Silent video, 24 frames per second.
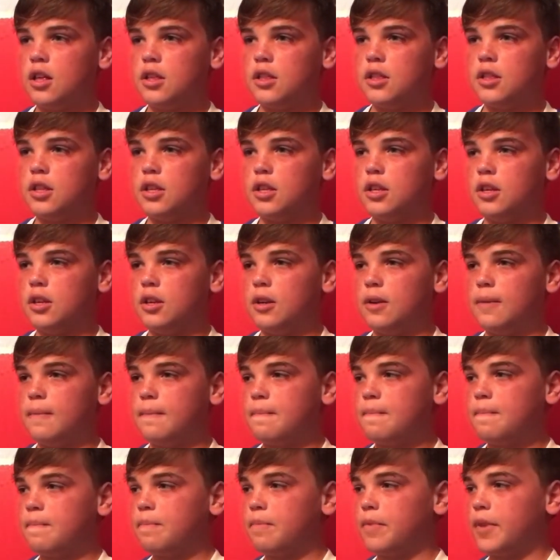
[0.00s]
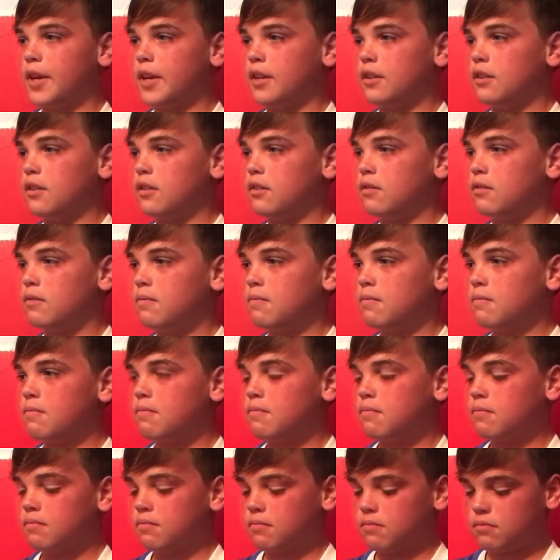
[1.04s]
the
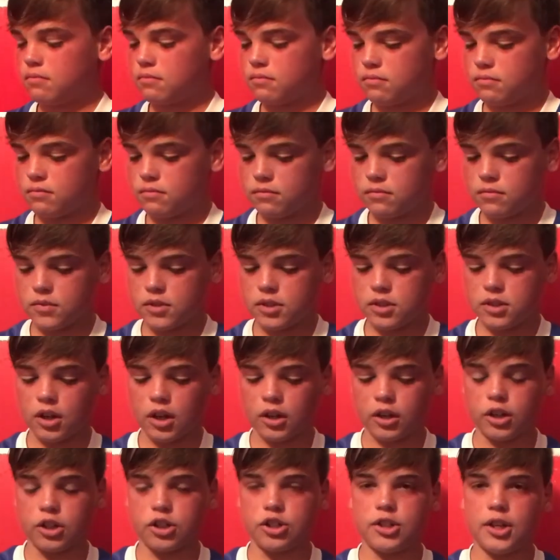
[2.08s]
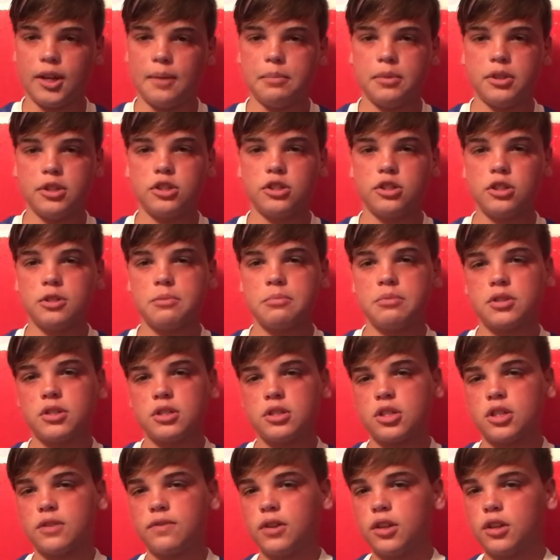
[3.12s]
soccer championships and
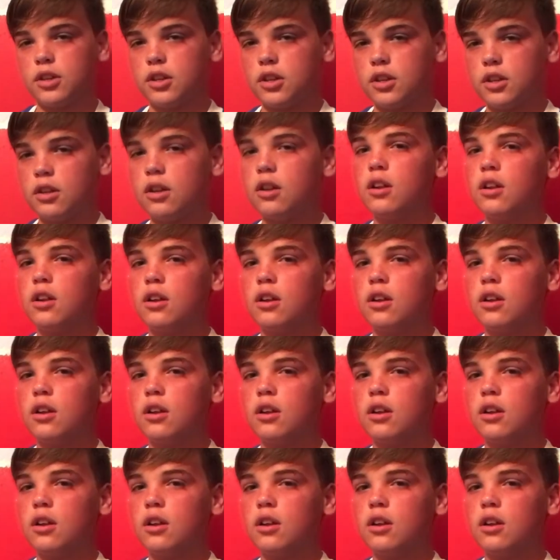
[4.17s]
stuff like that.